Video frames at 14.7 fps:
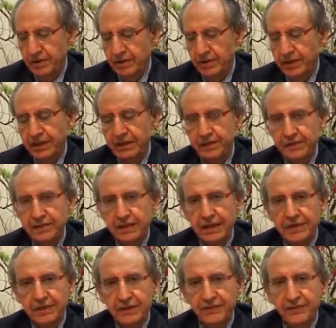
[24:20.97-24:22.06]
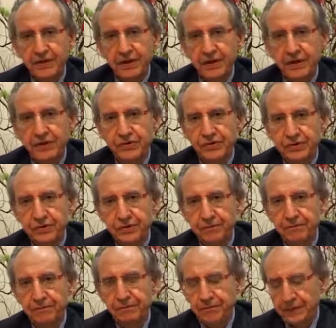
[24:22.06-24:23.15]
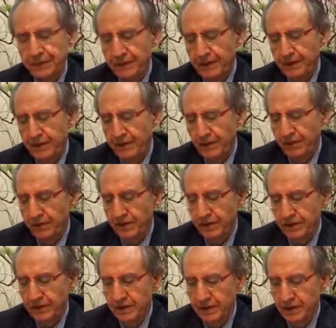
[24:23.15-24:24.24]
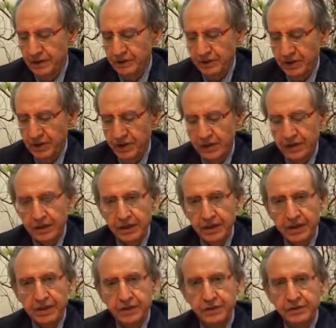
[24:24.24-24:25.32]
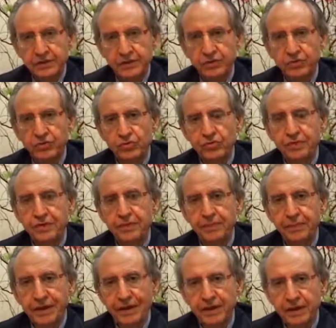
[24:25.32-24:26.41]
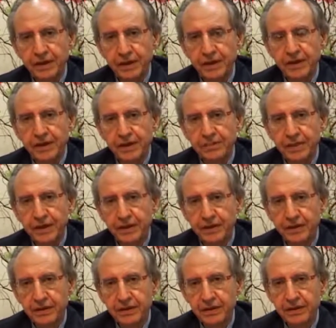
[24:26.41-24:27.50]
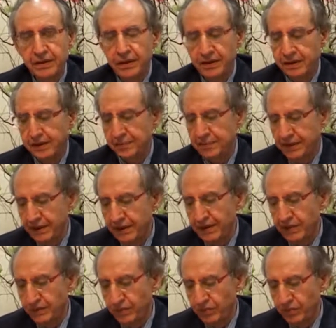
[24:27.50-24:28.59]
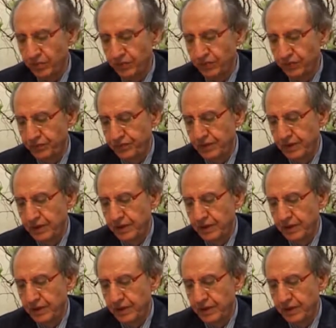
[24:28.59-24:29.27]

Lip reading: The next classification of adilla shar'iyya is into independent and dependent proofs.